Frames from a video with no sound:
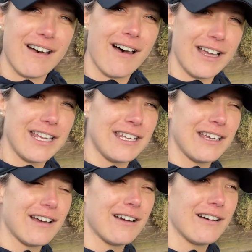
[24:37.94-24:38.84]

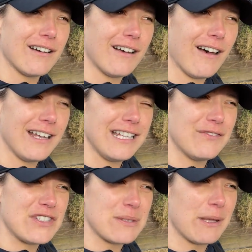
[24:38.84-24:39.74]
highly
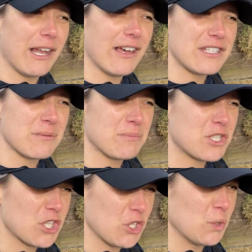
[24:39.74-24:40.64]
visible item
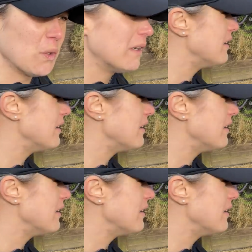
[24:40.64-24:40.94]
too.